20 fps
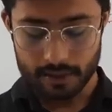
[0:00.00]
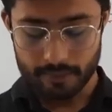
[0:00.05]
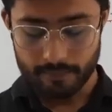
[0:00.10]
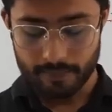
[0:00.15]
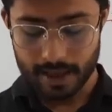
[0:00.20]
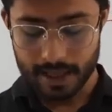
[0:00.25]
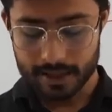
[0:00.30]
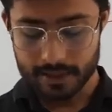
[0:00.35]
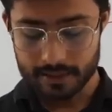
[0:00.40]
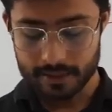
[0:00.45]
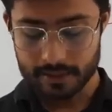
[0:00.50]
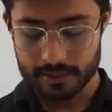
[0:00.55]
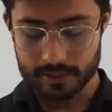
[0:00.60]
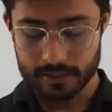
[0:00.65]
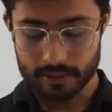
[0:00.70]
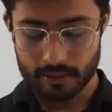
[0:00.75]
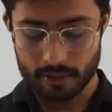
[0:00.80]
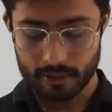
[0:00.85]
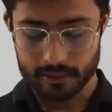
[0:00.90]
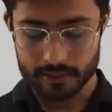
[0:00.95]
matters,
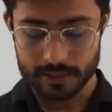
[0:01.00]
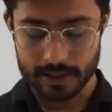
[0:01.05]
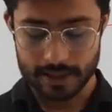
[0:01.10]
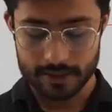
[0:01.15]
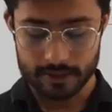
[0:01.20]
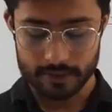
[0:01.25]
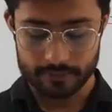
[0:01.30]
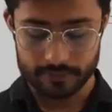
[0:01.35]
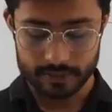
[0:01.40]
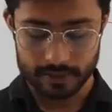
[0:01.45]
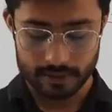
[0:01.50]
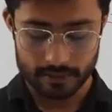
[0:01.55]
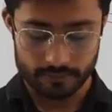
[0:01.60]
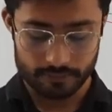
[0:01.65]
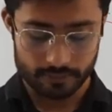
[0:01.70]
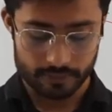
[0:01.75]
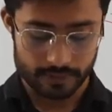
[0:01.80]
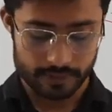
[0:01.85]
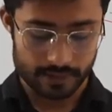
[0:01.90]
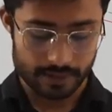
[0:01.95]
oxide of
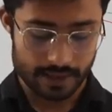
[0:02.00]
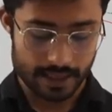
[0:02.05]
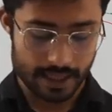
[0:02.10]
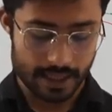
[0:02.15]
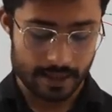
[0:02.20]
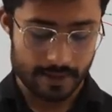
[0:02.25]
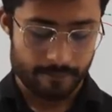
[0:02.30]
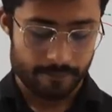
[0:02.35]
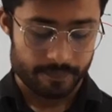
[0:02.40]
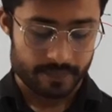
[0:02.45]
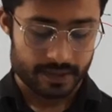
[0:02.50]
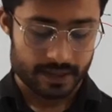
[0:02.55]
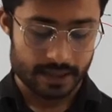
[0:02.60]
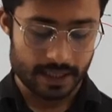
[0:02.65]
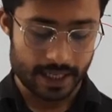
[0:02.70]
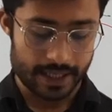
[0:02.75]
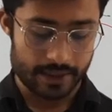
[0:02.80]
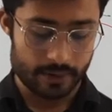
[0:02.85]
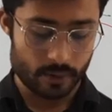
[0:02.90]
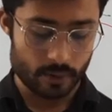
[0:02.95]
sulfur and
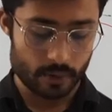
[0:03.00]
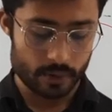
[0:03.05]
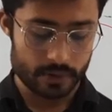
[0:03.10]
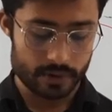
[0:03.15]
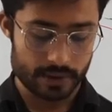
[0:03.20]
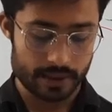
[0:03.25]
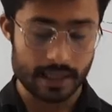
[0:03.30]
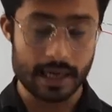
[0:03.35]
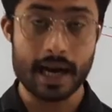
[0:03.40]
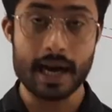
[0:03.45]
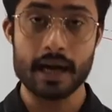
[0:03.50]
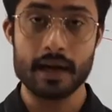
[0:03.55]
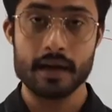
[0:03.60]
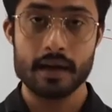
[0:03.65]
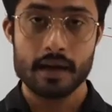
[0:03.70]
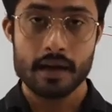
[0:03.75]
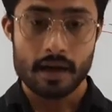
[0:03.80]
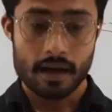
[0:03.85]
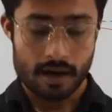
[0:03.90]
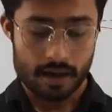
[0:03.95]
nitrogen
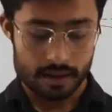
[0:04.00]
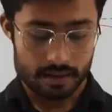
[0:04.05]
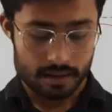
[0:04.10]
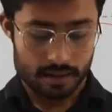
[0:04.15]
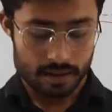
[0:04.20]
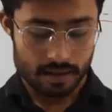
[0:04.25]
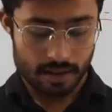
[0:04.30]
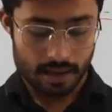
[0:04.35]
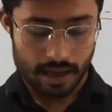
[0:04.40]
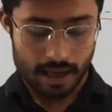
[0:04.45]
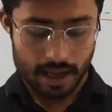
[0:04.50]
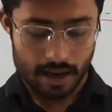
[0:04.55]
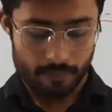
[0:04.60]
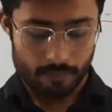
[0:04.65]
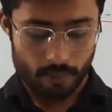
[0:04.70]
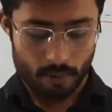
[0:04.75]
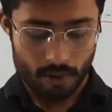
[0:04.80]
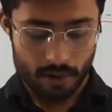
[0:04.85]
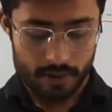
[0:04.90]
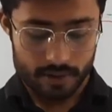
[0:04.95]
and other
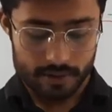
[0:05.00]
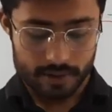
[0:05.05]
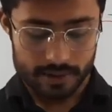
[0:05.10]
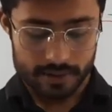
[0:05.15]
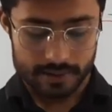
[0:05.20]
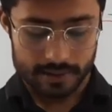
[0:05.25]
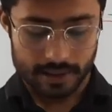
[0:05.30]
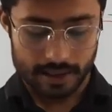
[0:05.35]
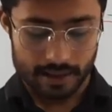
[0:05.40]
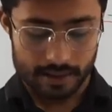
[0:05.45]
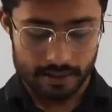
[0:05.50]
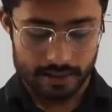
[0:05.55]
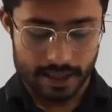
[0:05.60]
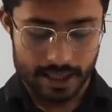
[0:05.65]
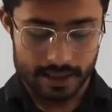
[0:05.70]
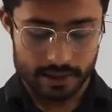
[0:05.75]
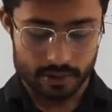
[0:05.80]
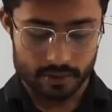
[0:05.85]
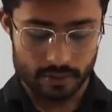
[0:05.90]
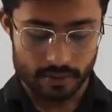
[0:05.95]
air pollutants can
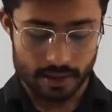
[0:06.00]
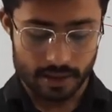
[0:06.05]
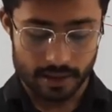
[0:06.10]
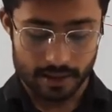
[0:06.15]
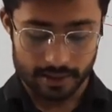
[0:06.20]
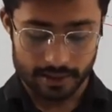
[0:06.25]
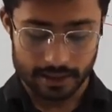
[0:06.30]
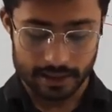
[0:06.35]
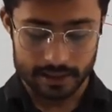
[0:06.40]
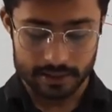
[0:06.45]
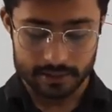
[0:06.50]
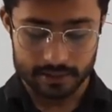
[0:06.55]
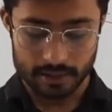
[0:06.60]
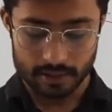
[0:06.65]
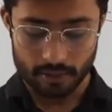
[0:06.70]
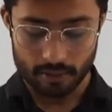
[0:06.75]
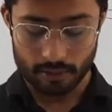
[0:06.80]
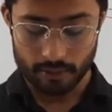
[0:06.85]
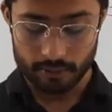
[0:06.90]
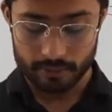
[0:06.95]
lead to lung
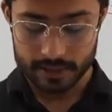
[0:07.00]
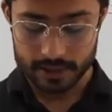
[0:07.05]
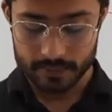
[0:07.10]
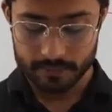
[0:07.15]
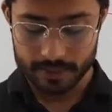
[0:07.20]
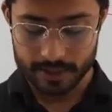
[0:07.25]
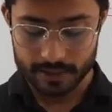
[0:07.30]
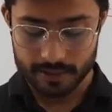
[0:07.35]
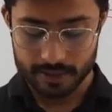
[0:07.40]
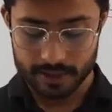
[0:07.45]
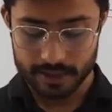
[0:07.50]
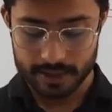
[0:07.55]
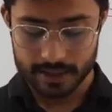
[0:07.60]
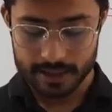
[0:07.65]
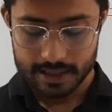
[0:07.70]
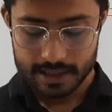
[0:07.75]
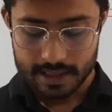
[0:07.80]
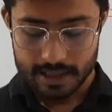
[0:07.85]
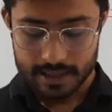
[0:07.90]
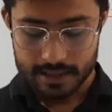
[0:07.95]
cancer or
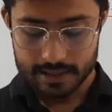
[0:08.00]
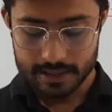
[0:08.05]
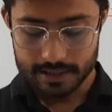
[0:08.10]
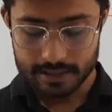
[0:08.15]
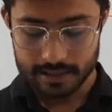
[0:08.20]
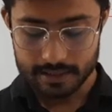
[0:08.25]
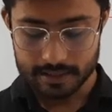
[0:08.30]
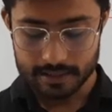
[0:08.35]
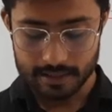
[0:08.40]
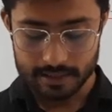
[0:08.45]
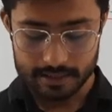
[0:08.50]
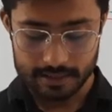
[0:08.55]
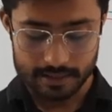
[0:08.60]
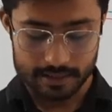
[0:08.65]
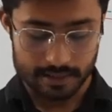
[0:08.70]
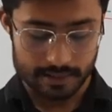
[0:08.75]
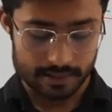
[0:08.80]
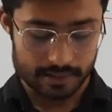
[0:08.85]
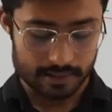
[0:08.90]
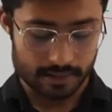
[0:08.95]
respiratory disease such
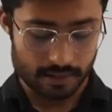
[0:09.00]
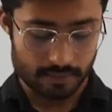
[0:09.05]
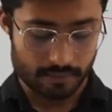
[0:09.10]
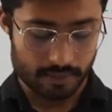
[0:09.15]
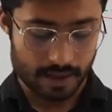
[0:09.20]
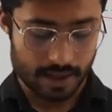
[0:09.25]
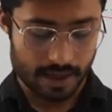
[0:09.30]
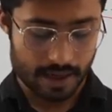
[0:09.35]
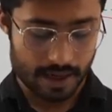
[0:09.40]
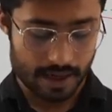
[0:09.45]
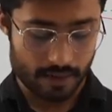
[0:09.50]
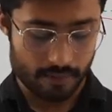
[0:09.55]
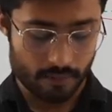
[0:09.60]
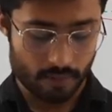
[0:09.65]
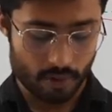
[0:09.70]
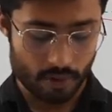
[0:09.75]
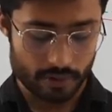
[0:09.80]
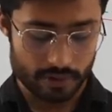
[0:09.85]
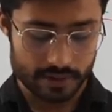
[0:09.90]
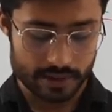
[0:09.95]
as asthma and
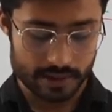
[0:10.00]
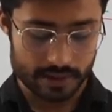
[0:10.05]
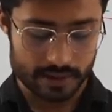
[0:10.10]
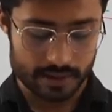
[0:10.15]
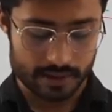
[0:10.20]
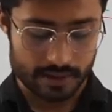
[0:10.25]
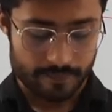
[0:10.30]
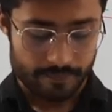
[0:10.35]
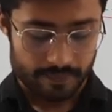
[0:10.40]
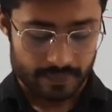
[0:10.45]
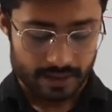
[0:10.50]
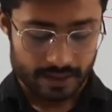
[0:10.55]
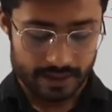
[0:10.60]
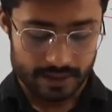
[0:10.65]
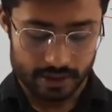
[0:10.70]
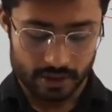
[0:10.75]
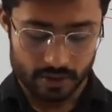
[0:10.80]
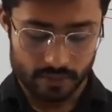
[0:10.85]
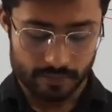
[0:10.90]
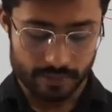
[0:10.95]
bronchitis.
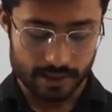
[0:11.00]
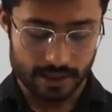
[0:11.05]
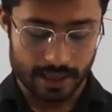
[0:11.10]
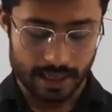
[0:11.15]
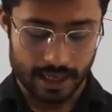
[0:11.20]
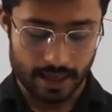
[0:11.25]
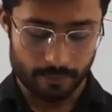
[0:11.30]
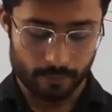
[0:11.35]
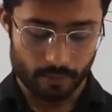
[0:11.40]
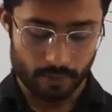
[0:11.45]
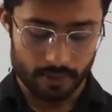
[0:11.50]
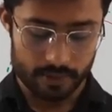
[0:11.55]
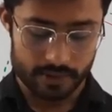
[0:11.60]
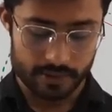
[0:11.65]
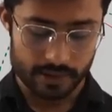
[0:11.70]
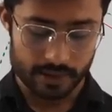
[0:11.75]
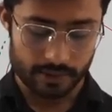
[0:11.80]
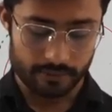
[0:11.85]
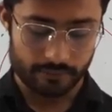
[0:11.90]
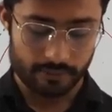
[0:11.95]
In human, air
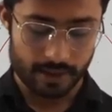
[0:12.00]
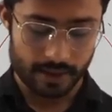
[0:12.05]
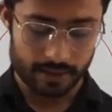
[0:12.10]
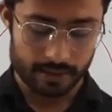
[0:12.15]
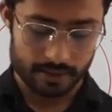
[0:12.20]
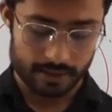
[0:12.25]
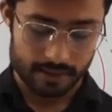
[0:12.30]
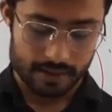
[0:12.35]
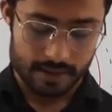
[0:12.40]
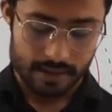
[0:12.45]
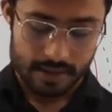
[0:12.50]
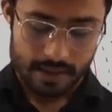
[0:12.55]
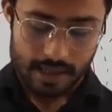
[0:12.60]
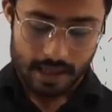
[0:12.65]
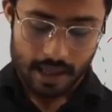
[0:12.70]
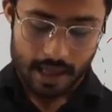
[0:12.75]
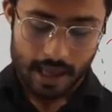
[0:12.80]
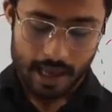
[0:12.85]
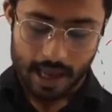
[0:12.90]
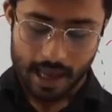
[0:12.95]
pollution affect
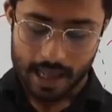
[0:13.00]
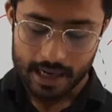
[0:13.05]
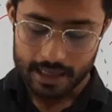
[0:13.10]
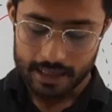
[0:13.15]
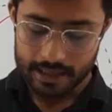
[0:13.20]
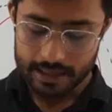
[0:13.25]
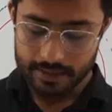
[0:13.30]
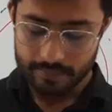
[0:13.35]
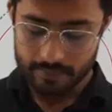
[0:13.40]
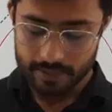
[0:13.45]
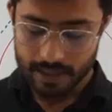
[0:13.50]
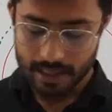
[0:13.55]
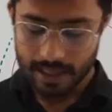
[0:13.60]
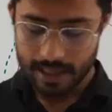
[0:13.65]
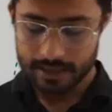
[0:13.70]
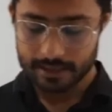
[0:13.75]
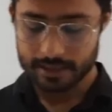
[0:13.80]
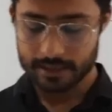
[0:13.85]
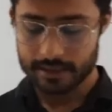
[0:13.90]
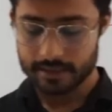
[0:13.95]
animal
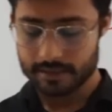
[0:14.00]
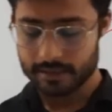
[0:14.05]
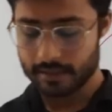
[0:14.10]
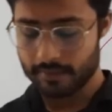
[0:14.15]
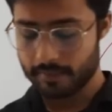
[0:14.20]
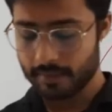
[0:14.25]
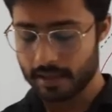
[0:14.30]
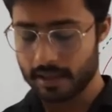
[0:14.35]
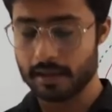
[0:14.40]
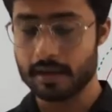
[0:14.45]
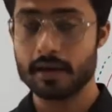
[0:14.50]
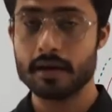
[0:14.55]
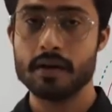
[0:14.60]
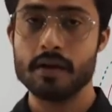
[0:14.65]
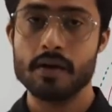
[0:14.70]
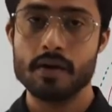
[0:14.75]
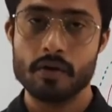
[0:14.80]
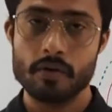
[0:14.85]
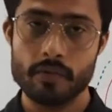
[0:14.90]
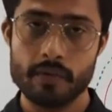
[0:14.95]
health in
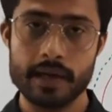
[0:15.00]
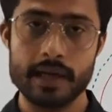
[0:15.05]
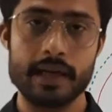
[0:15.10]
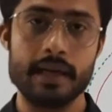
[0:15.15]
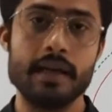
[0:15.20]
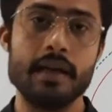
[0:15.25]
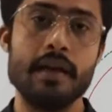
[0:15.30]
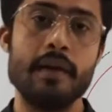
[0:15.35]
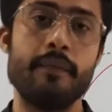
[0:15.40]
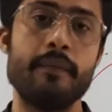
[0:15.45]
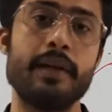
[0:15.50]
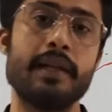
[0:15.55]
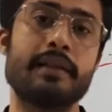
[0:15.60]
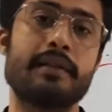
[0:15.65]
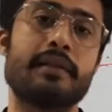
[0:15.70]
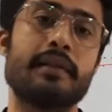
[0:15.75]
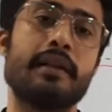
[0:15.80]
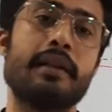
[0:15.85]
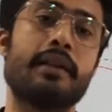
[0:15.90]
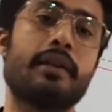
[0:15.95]
similar way.
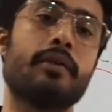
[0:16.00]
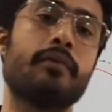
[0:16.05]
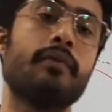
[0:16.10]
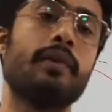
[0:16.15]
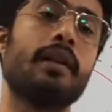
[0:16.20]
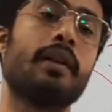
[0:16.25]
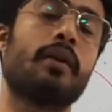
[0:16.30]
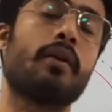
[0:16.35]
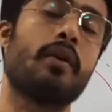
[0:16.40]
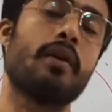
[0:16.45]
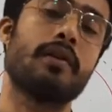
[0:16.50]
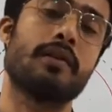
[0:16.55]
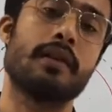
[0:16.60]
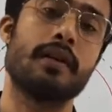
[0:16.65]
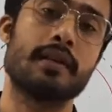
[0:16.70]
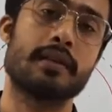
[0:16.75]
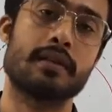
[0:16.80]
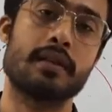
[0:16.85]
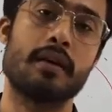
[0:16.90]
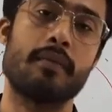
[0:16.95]
Means it will
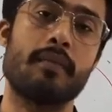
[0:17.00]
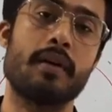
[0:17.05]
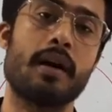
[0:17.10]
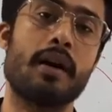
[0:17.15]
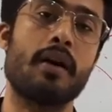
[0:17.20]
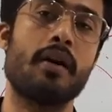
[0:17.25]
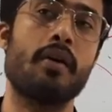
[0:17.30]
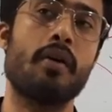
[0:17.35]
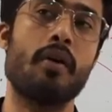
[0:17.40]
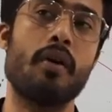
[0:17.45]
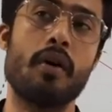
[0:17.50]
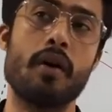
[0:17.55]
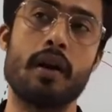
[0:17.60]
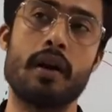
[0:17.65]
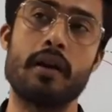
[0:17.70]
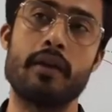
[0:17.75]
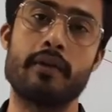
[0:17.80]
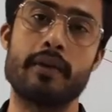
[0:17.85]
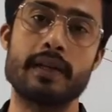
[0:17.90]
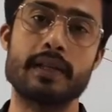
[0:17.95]
cause asthma
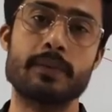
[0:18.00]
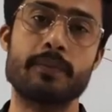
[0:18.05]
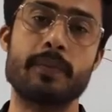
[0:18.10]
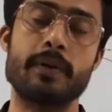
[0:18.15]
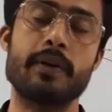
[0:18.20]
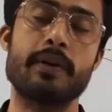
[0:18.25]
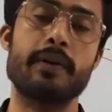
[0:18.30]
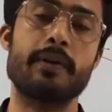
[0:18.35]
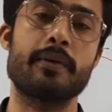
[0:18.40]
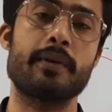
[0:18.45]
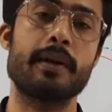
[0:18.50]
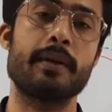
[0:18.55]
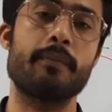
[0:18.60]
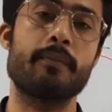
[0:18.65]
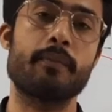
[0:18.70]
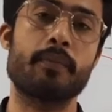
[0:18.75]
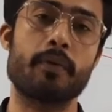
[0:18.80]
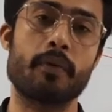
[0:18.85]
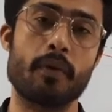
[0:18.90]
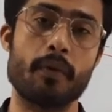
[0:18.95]
or
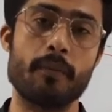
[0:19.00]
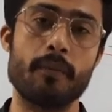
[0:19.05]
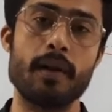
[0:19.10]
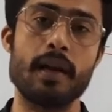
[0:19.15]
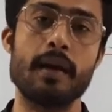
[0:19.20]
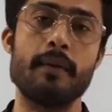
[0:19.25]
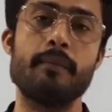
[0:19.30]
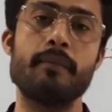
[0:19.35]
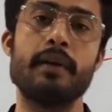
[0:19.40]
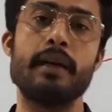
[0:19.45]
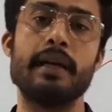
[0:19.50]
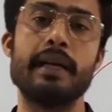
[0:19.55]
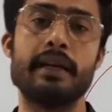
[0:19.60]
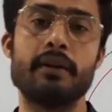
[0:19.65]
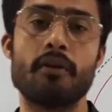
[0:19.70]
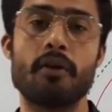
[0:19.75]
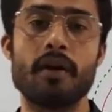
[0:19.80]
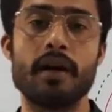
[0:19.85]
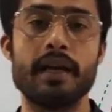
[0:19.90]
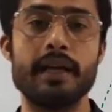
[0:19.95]
respiratory problem
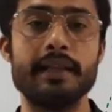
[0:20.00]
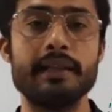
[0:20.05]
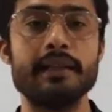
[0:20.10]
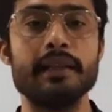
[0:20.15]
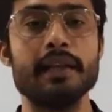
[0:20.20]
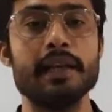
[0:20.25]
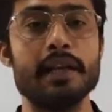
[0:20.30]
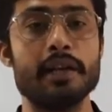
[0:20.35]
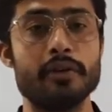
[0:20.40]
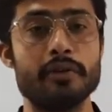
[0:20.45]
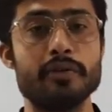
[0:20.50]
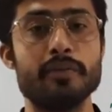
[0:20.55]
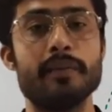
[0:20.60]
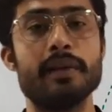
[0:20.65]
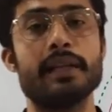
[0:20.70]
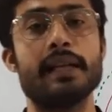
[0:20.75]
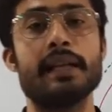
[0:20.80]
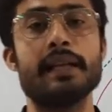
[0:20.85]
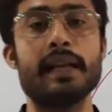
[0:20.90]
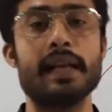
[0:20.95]
in
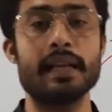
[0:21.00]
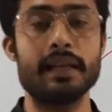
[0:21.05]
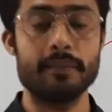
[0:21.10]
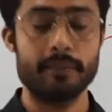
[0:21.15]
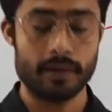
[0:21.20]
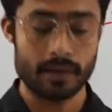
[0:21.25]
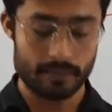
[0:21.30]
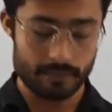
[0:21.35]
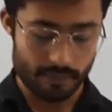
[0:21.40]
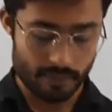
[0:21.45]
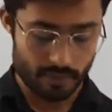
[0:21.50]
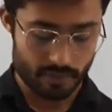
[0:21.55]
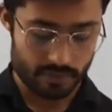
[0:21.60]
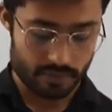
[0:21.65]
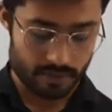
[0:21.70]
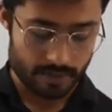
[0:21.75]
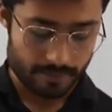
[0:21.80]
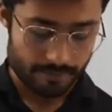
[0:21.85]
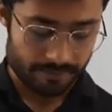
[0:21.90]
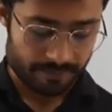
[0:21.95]
human and animal
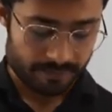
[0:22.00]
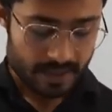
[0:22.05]
both.